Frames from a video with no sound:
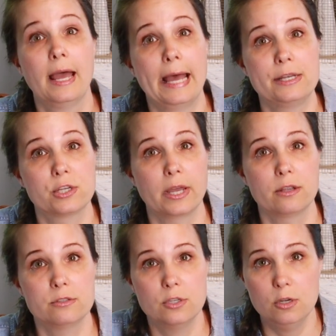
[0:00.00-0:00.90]
I took
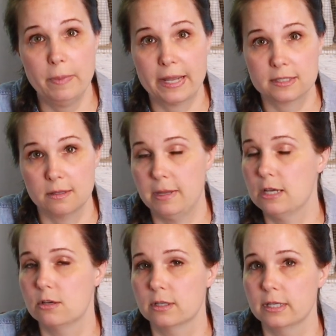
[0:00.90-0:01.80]
out 2 packs of meat
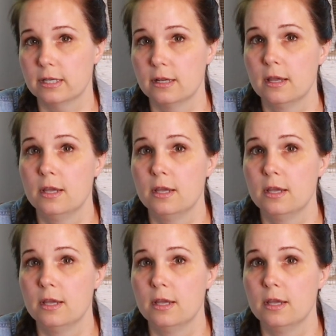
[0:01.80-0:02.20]
and cooked it.